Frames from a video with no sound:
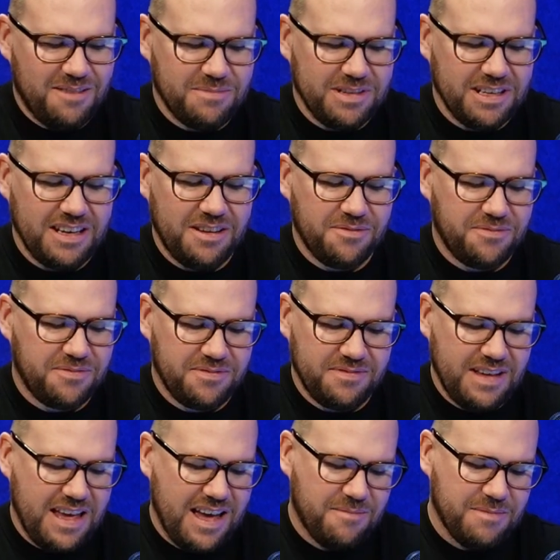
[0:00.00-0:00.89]
can't believe
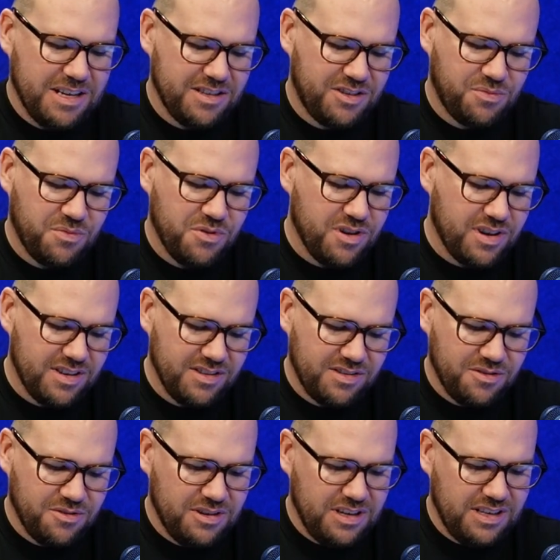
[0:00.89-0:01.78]
how much work
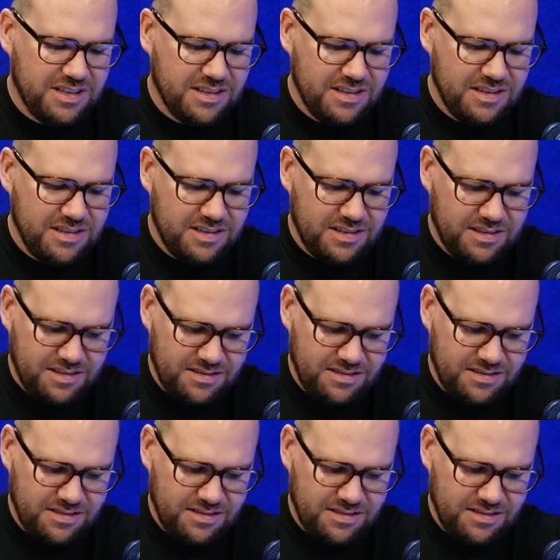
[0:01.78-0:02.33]
has gone into this.